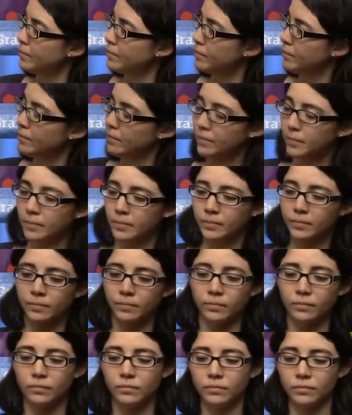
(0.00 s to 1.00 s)

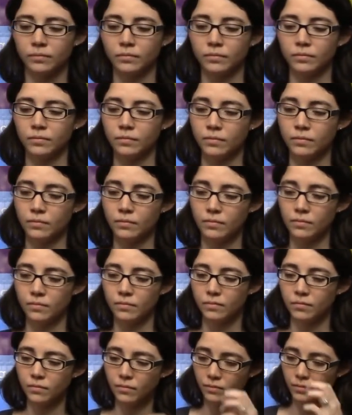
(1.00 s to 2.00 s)

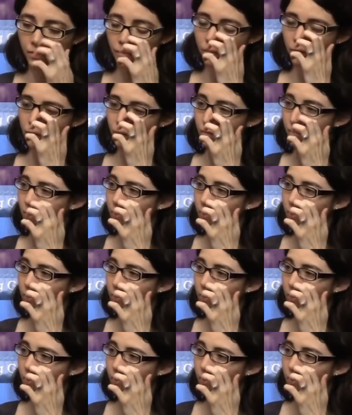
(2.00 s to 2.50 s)
No one is speaking in this clip.